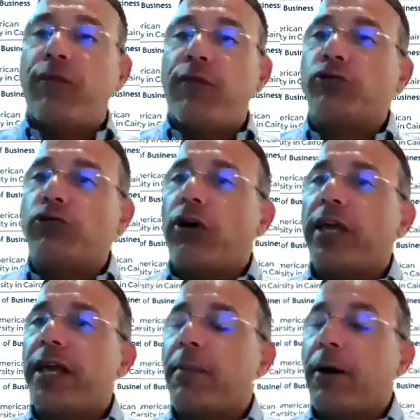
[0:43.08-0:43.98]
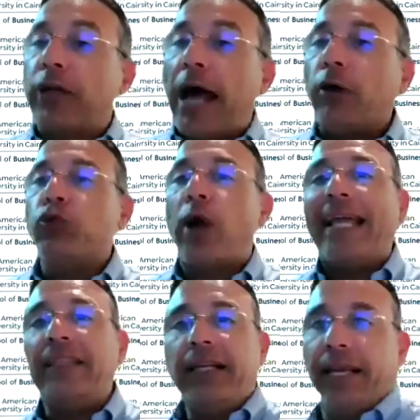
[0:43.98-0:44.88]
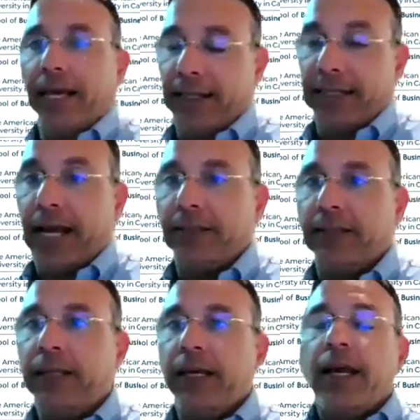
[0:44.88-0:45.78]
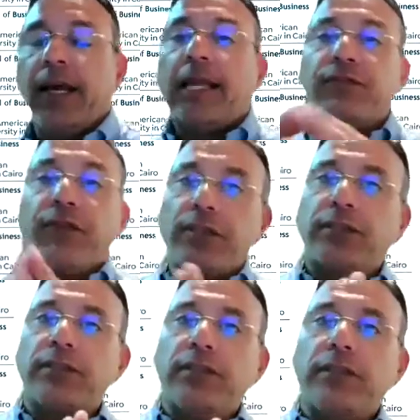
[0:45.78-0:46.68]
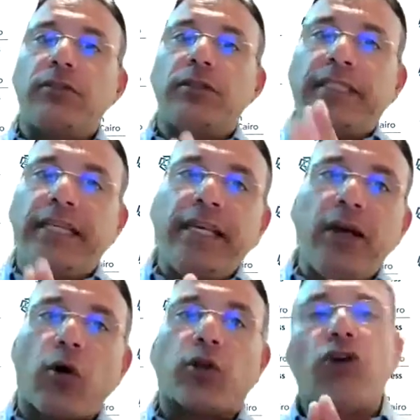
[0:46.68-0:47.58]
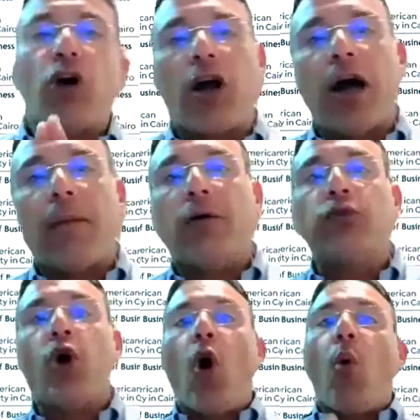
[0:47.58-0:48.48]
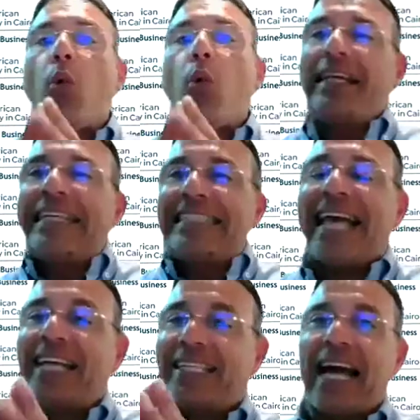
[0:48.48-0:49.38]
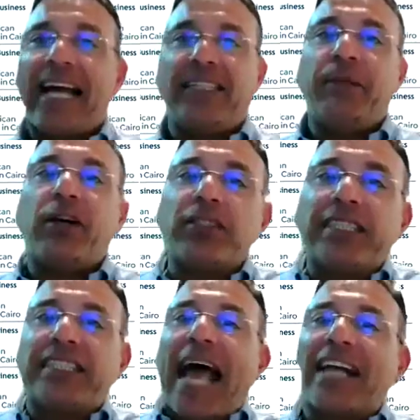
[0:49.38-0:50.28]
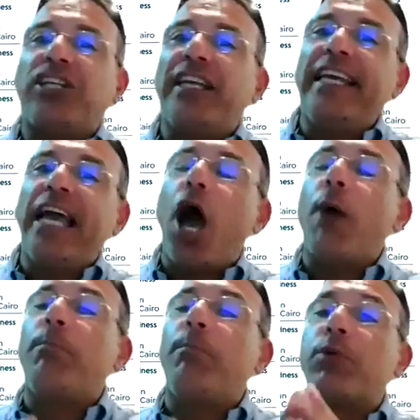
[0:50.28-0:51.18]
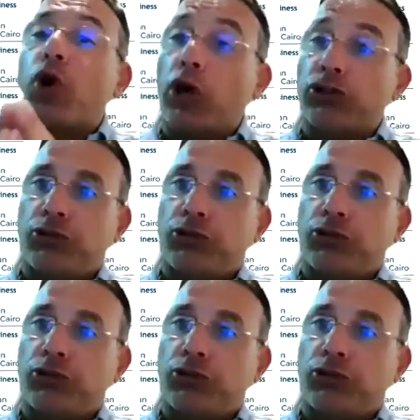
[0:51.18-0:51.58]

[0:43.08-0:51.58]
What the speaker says: before talking about how to handle anxiety, let's first see or talk about what is anxiety, because it's actually a broad